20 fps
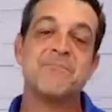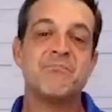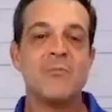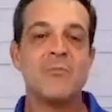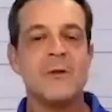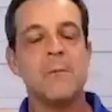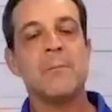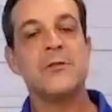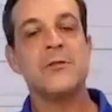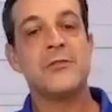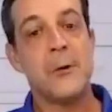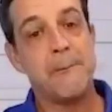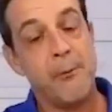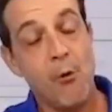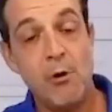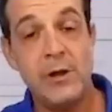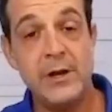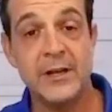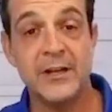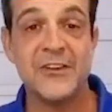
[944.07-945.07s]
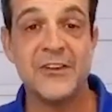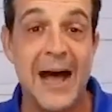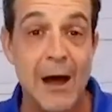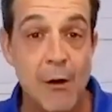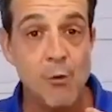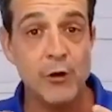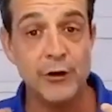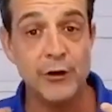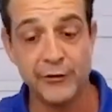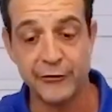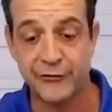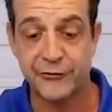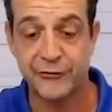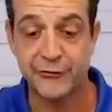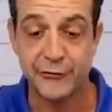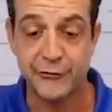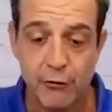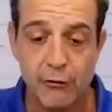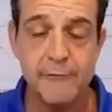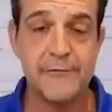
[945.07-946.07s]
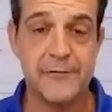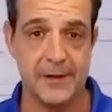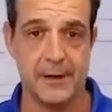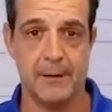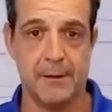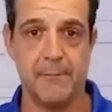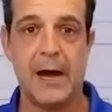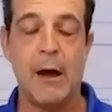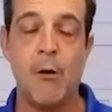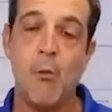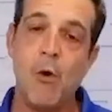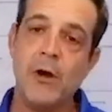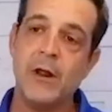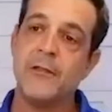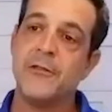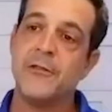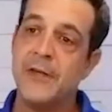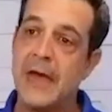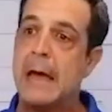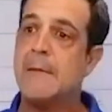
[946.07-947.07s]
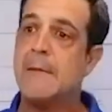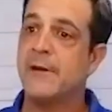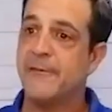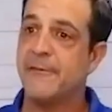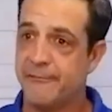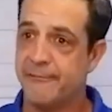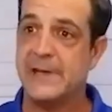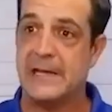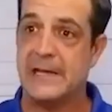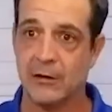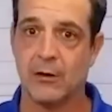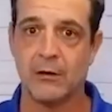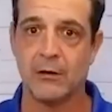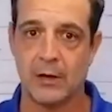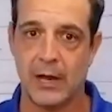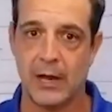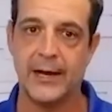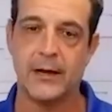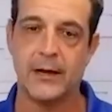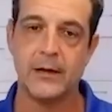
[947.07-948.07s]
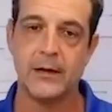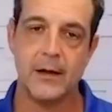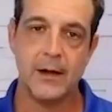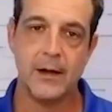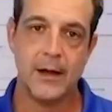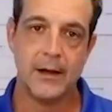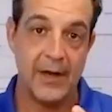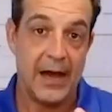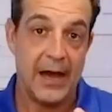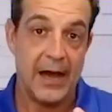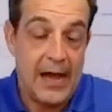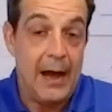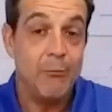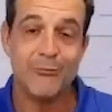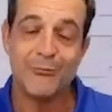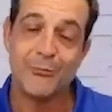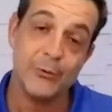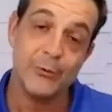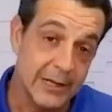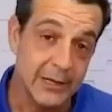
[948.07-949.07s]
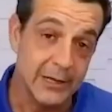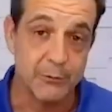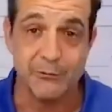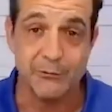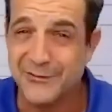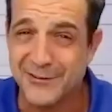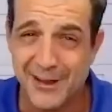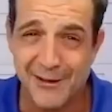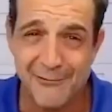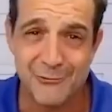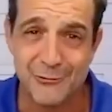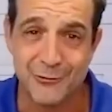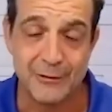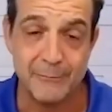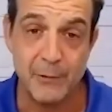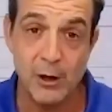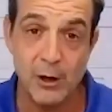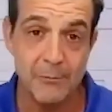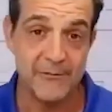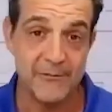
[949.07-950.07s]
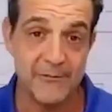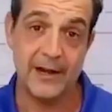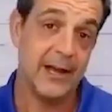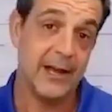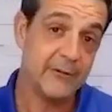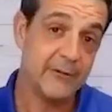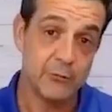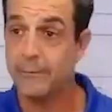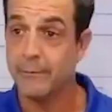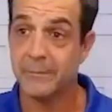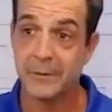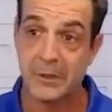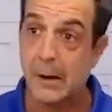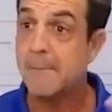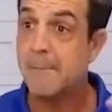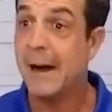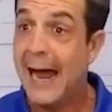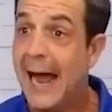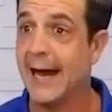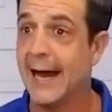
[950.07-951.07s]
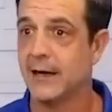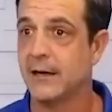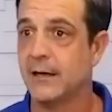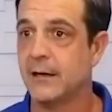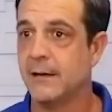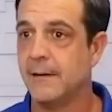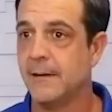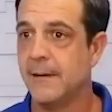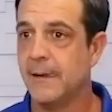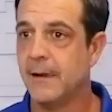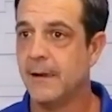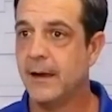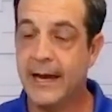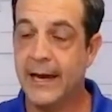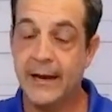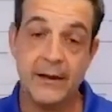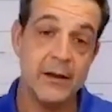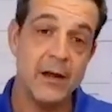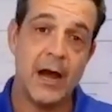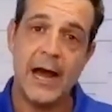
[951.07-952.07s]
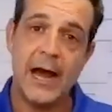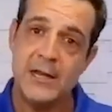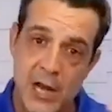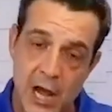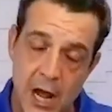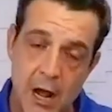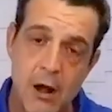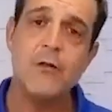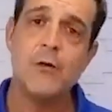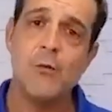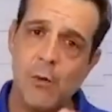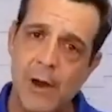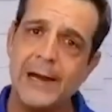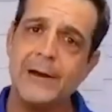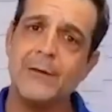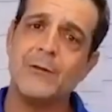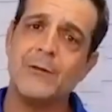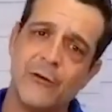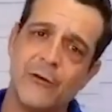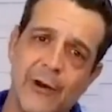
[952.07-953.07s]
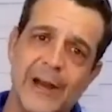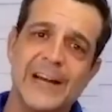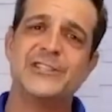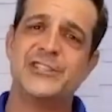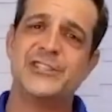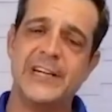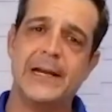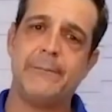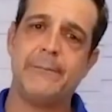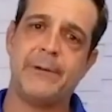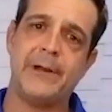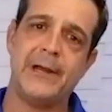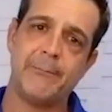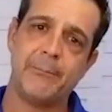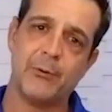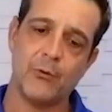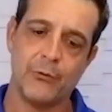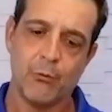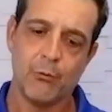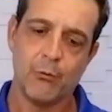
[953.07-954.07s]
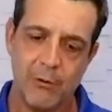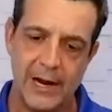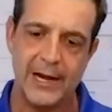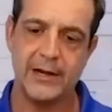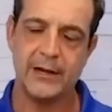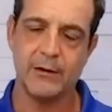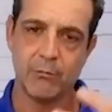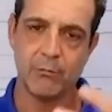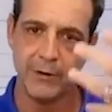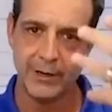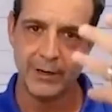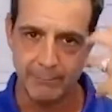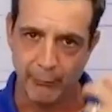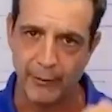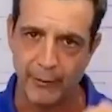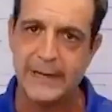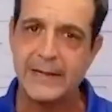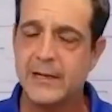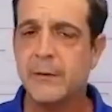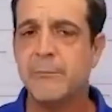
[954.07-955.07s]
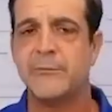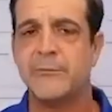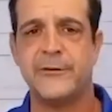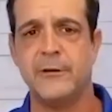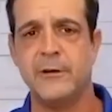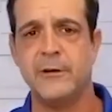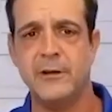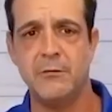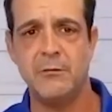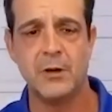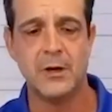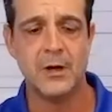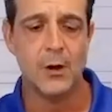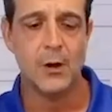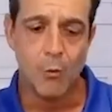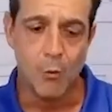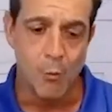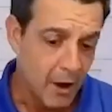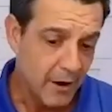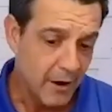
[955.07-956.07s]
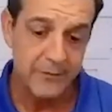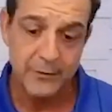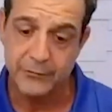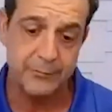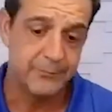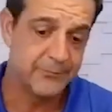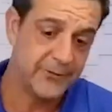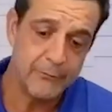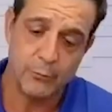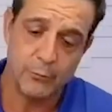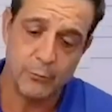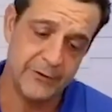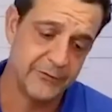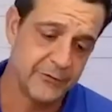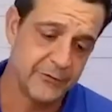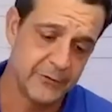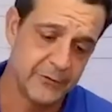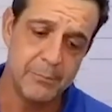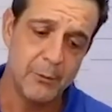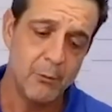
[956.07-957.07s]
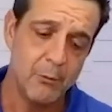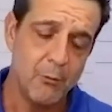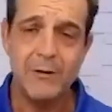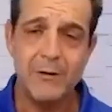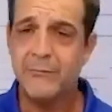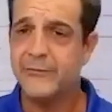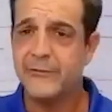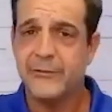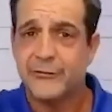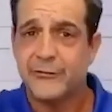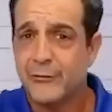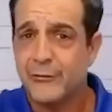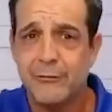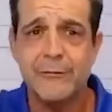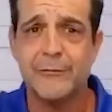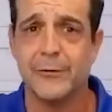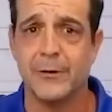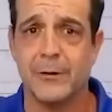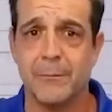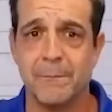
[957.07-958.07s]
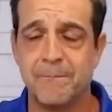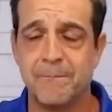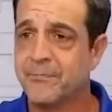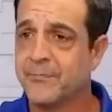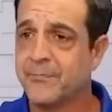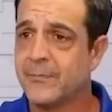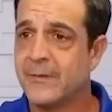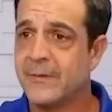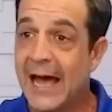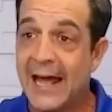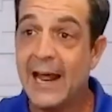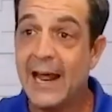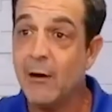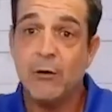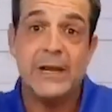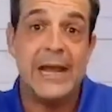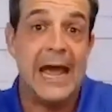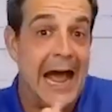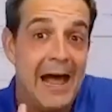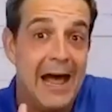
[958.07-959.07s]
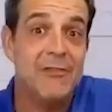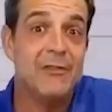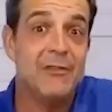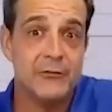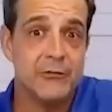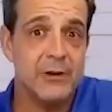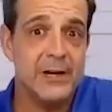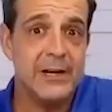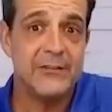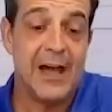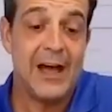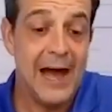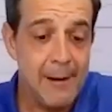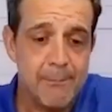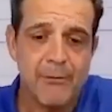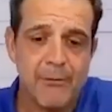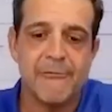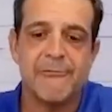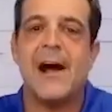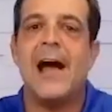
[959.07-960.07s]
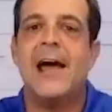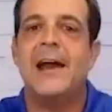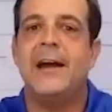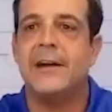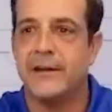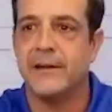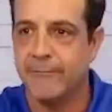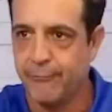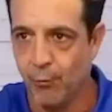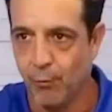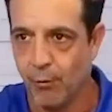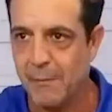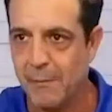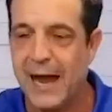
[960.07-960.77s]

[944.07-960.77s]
But the point is, I wanted to serve them. I wanted them to feel like that I really was selfishly motivated. I just wanted to come back. And I know the way to ingratiate people, the way to really bring them to you. One, there's several ways to do it, but one is to serve them. I not only had the drinks, I provided it for them. I